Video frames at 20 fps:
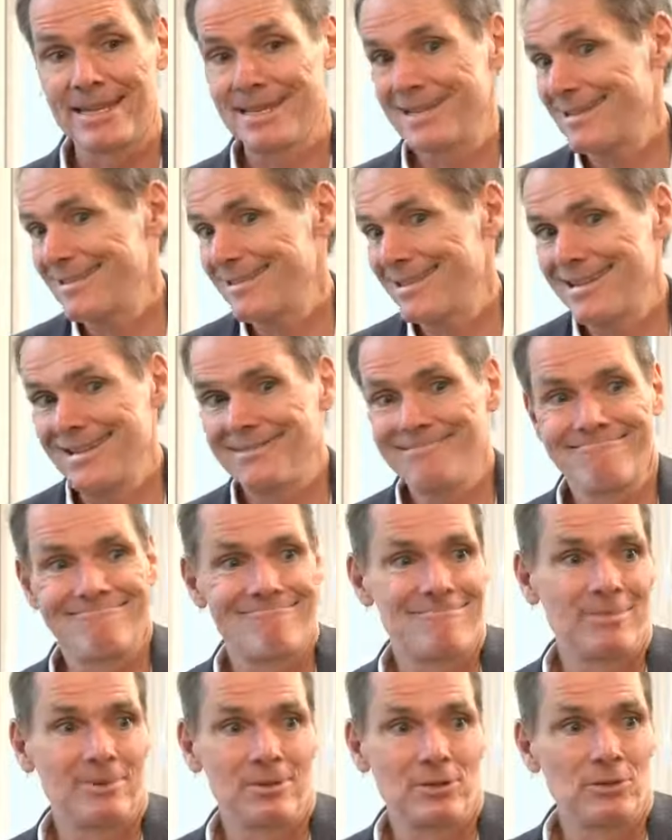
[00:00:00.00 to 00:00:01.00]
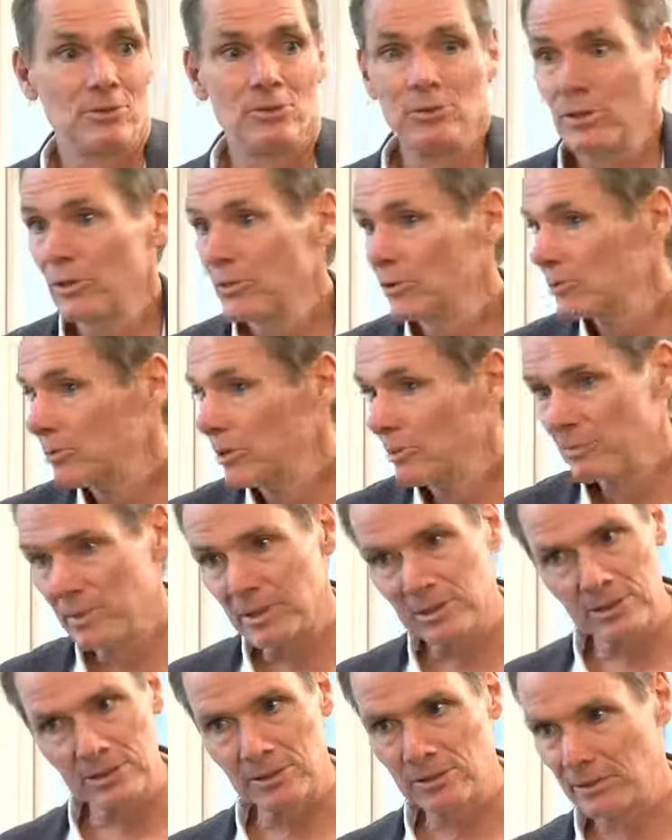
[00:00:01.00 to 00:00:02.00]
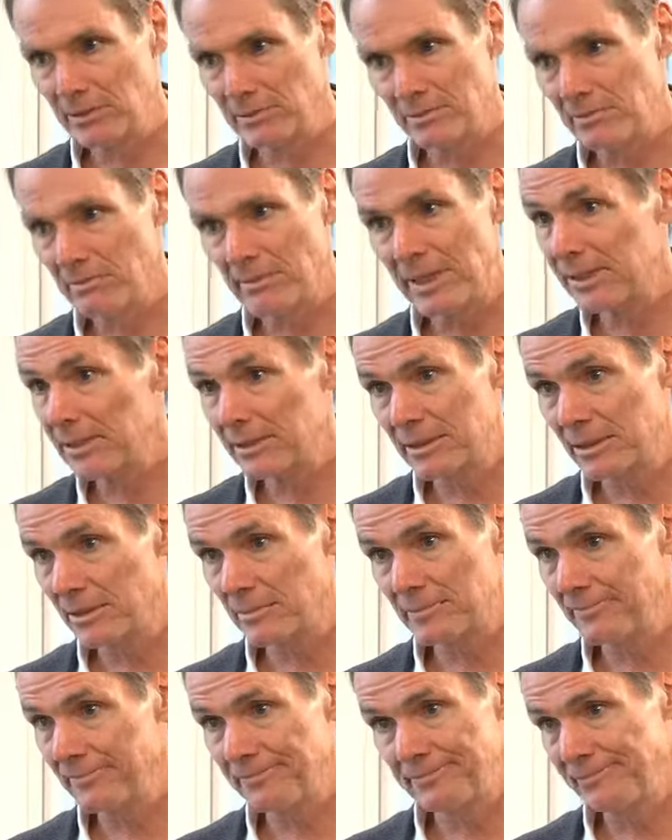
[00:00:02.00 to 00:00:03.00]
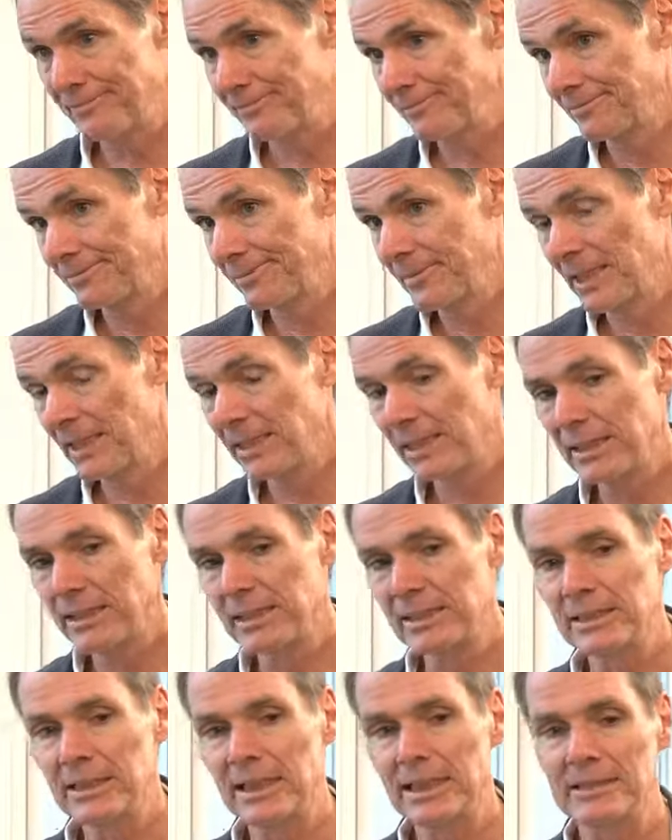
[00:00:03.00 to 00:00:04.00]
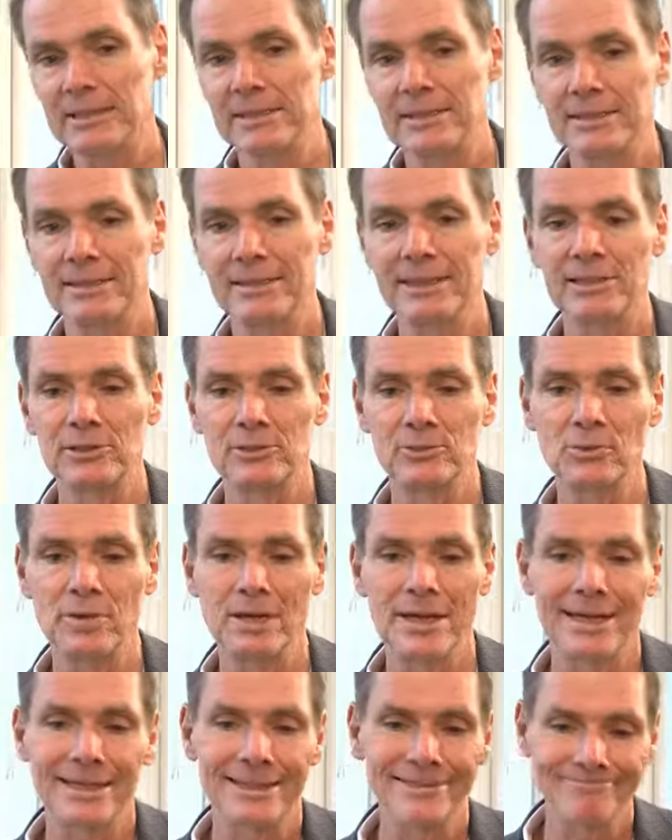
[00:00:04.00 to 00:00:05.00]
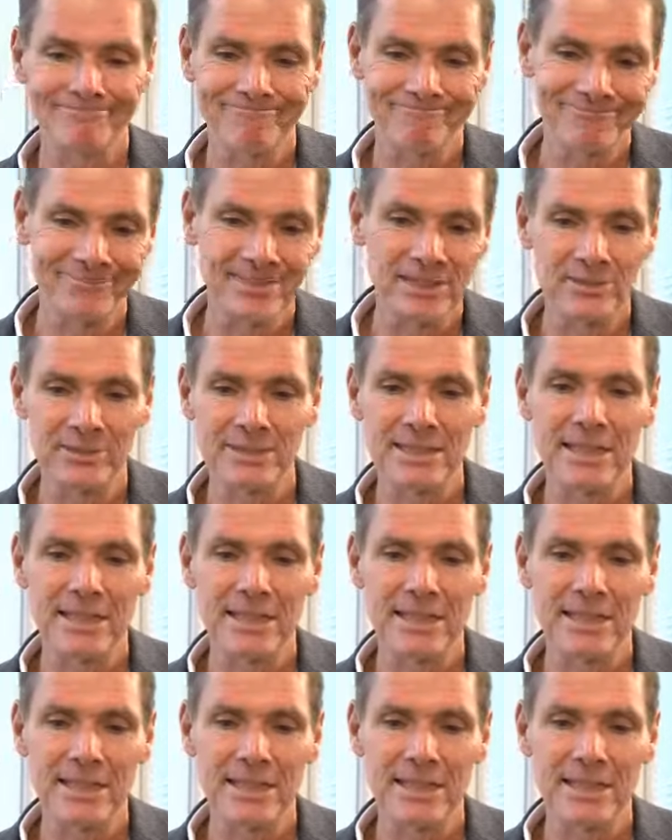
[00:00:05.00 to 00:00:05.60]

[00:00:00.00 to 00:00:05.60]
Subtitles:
And then who knows what miracle might come. And I think that's why there's